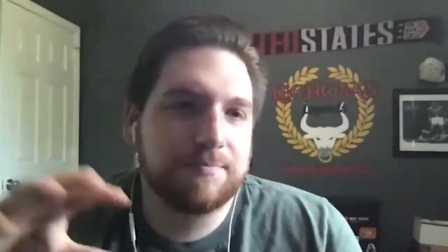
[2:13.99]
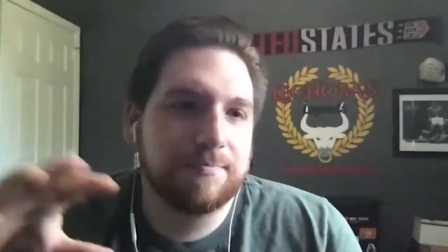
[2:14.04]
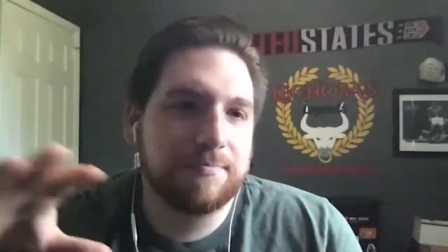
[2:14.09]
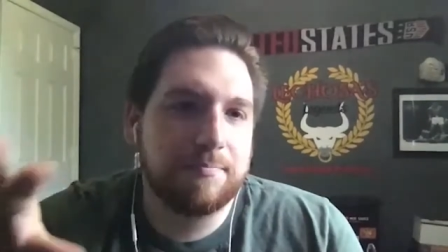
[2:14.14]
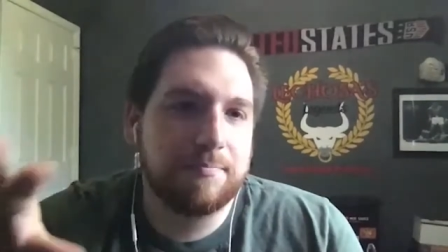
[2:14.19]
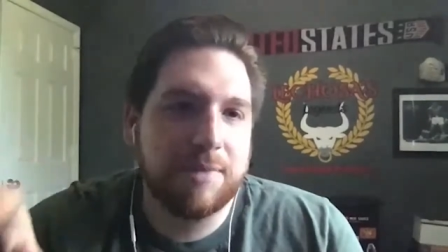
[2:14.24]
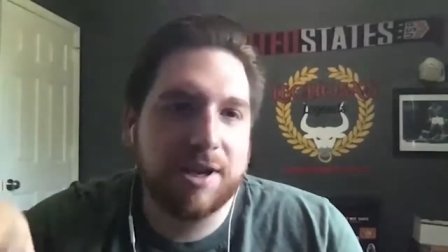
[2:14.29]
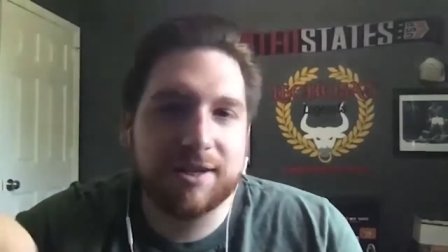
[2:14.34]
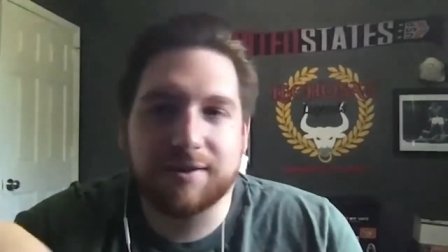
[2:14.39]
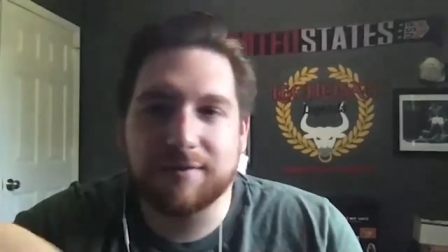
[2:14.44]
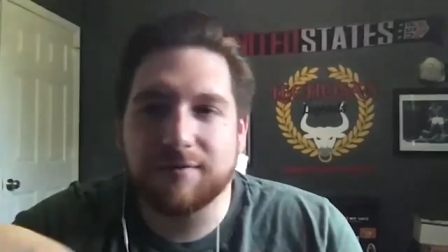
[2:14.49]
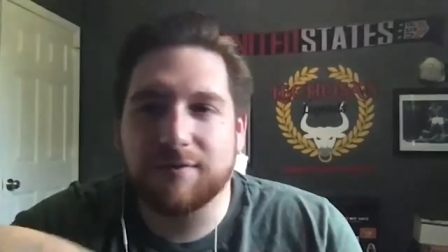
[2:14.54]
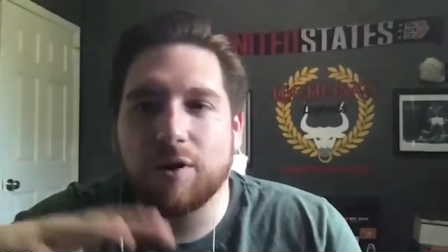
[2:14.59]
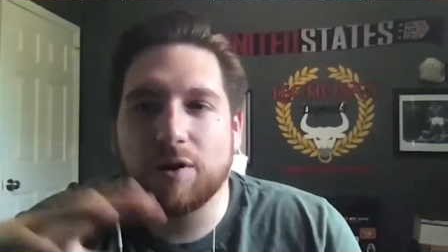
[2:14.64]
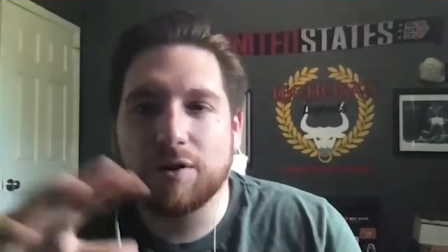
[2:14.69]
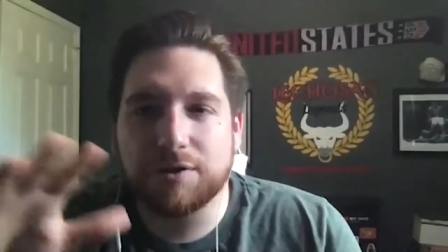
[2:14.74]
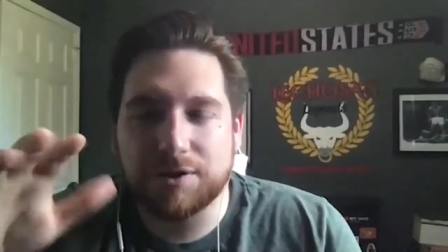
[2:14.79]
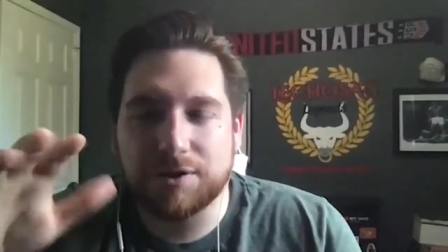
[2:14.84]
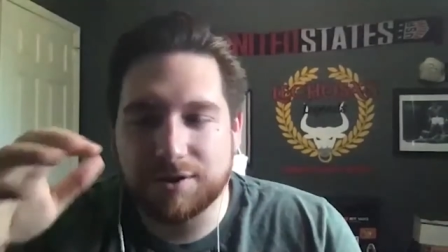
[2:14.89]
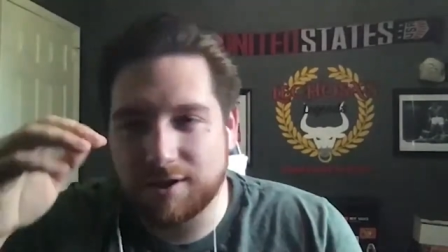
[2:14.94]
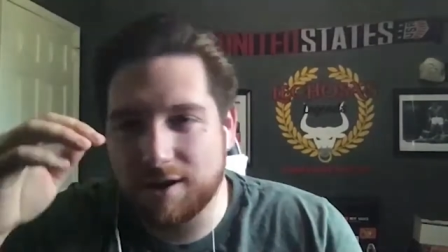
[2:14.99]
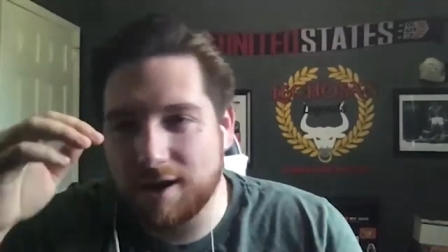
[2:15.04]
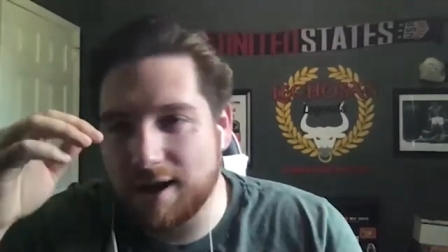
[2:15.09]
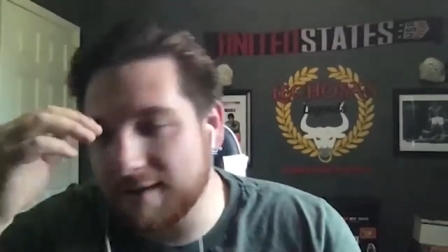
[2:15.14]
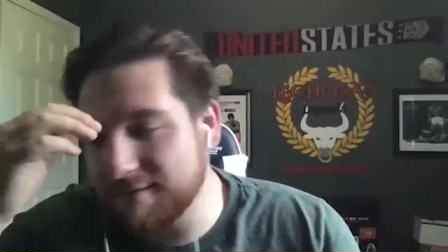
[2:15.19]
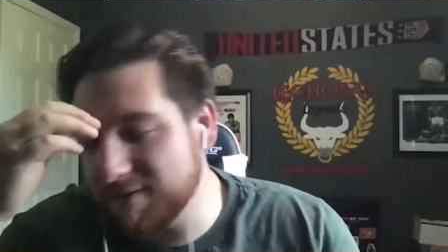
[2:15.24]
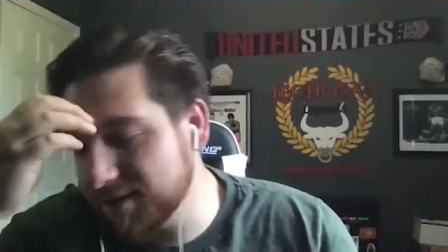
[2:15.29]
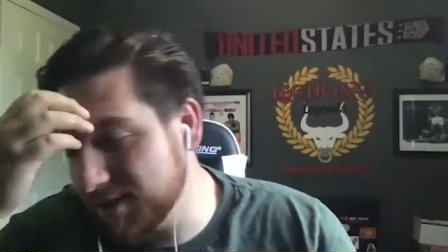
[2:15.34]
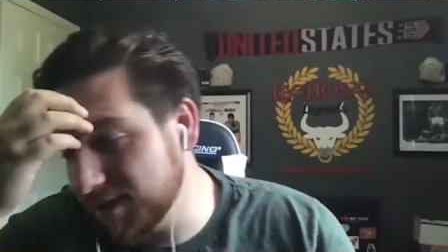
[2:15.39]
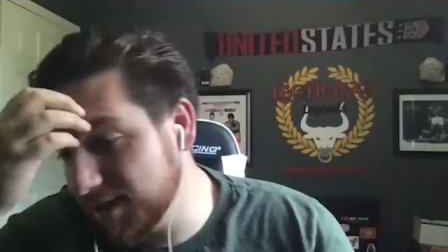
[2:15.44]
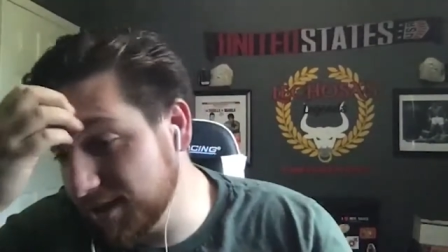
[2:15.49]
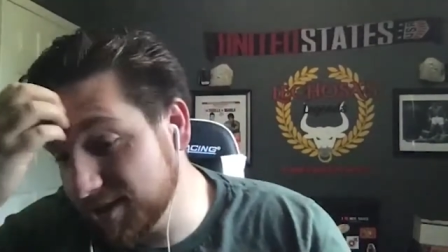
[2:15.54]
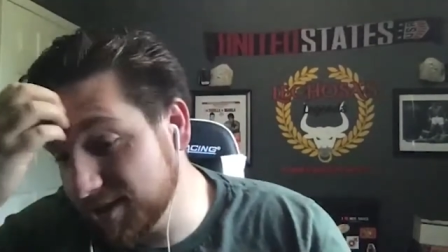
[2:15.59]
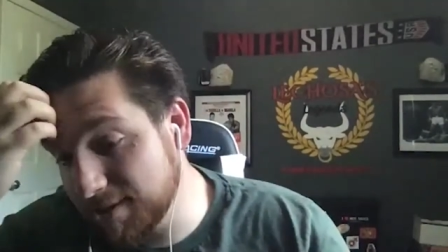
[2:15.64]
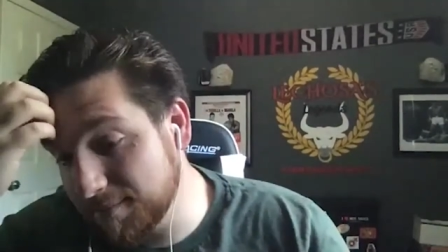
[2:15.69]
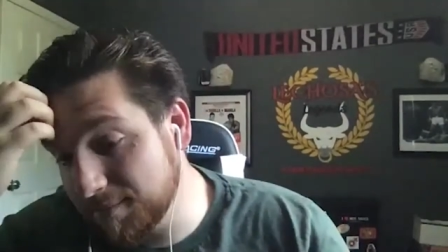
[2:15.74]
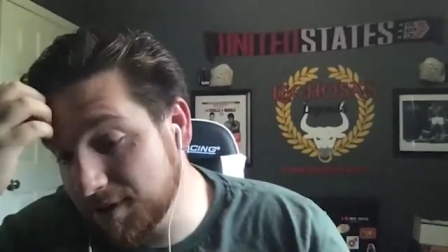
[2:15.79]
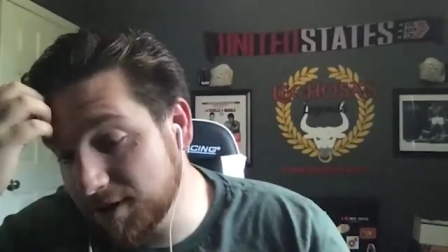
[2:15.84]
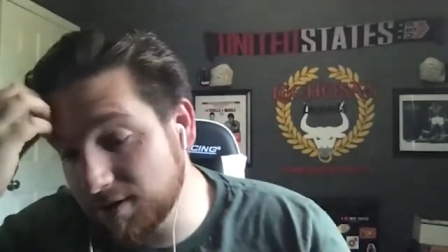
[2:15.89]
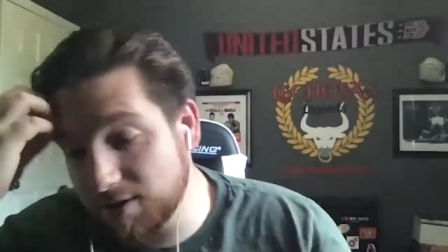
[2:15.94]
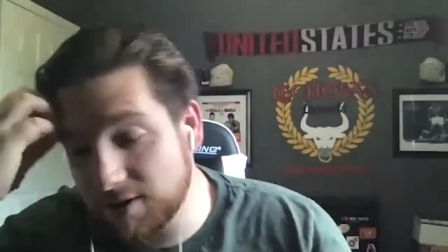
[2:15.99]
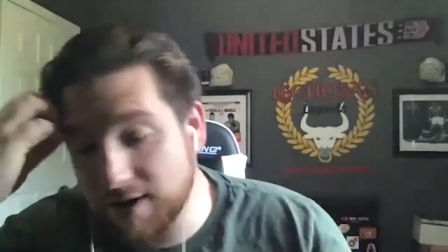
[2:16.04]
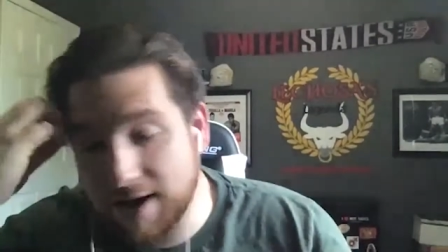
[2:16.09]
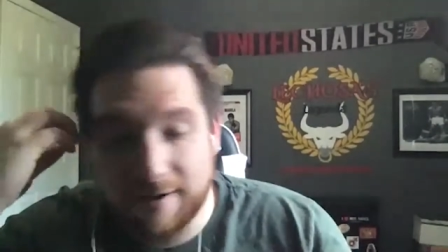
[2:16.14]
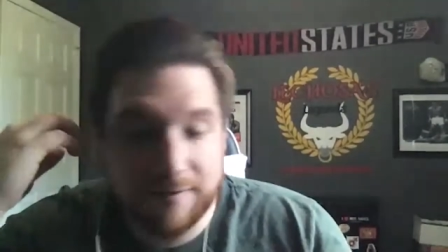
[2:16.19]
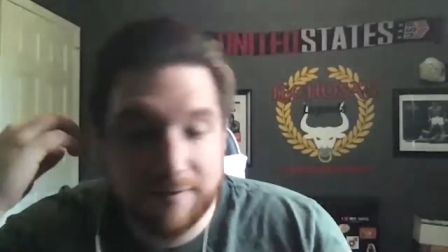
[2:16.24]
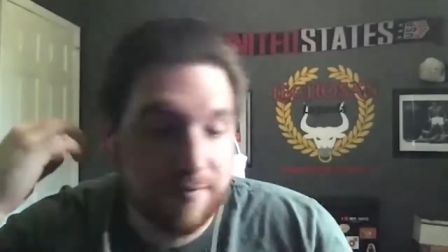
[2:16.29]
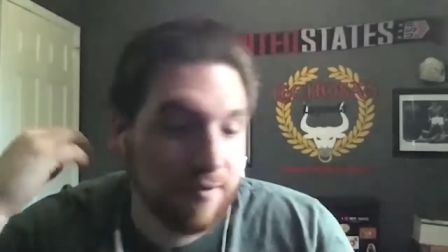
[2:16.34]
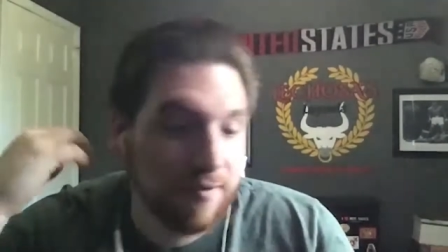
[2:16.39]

mix of cultures, obviously, because I mean, you have